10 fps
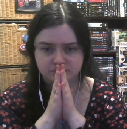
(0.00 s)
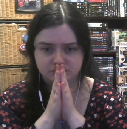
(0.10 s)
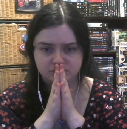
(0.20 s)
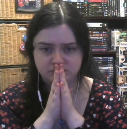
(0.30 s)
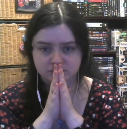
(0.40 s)

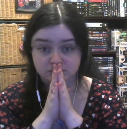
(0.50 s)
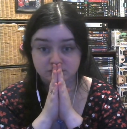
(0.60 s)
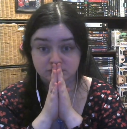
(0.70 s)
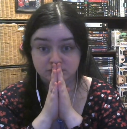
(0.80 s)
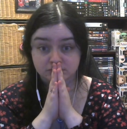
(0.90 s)

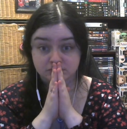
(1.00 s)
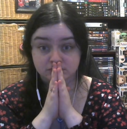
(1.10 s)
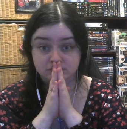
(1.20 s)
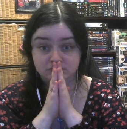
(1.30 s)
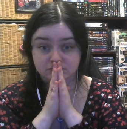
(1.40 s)

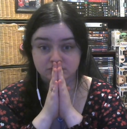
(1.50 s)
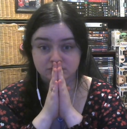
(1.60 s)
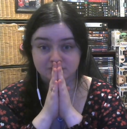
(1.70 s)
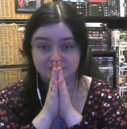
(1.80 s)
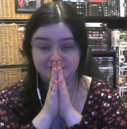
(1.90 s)

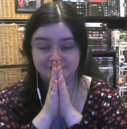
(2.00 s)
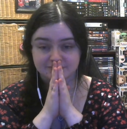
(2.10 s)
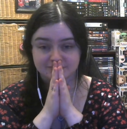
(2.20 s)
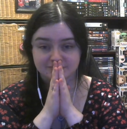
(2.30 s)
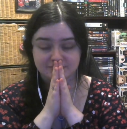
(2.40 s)
Nothing is said.